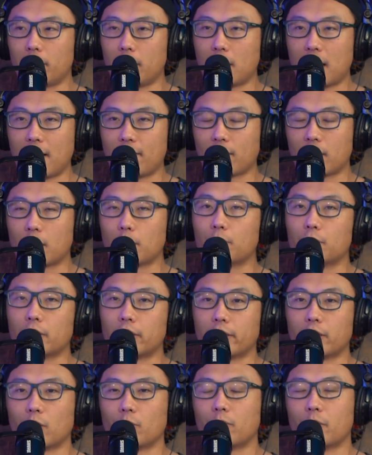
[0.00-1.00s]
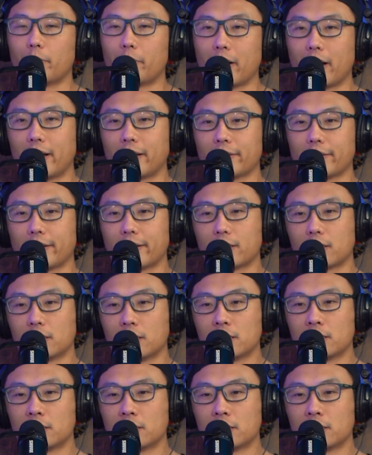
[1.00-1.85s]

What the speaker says: to have a completely open mind, like,